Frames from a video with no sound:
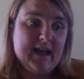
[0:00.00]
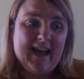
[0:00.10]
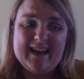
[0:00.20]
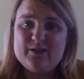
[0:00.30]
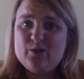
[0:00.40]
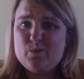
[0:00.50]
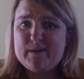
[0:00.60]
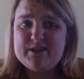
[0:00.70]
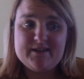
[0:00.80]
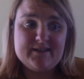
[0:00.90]
and not
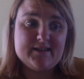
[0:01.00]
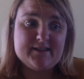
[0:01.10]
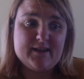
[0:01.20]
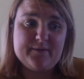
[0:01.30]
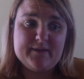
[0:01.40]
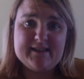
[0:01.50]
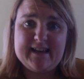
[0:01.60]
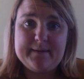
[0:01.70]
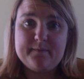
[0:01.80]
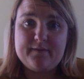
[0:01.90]
wishing to suffer the
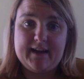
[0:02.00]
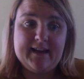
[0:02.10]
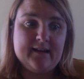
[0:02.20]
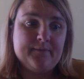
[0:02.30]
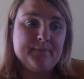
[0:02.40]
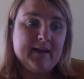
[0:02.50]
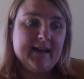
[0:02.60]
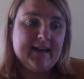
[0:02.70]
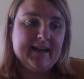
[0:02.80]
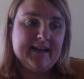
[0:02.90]
same fate,
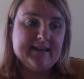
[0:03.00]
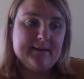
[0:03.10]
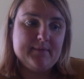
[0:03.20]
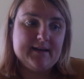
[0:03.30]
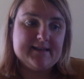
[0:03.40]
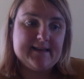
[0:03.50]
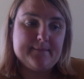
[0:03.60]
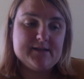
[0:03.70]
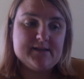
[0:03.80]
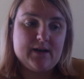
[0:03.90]
he nimbly
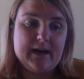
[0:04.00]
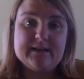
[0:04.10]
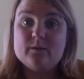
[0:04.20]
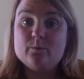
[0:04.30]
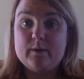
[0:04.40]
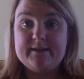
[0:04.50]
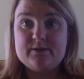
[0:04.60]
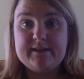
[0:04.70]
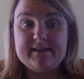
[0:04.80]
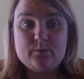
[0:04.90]
stepped aside and went
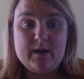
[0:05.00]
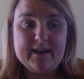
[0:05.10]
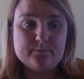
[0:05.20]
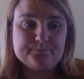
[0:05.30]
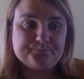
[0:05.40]
on his way.